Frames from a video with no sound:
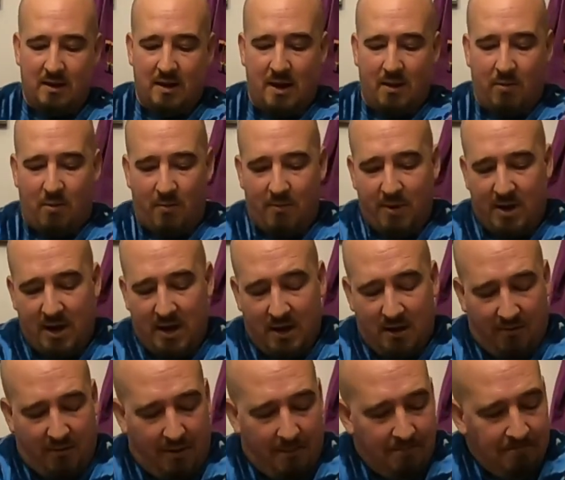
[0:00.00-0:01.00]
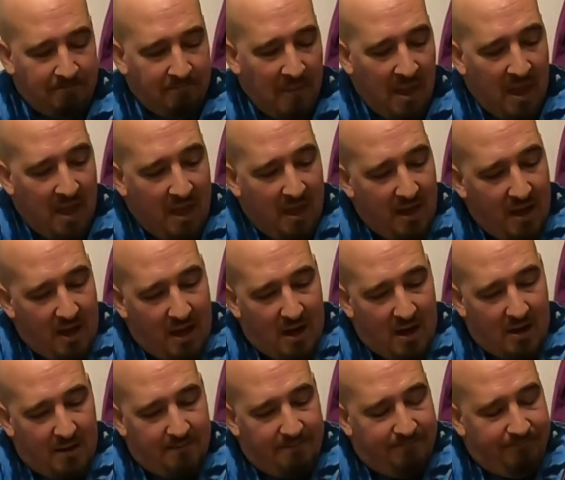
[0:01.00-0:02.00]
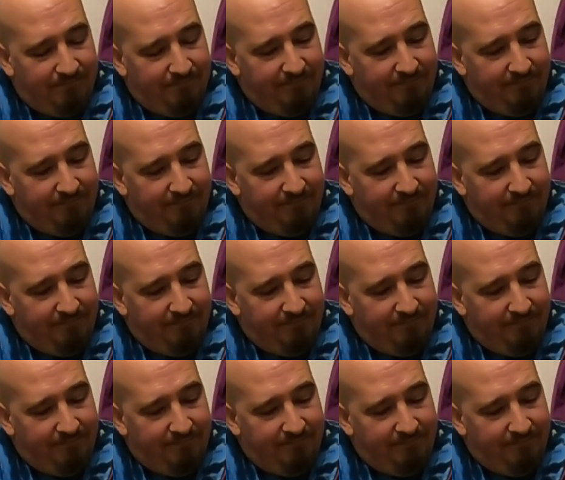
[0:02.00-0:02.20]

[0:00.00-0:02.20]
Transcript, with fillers: apple pie. Anyway, um,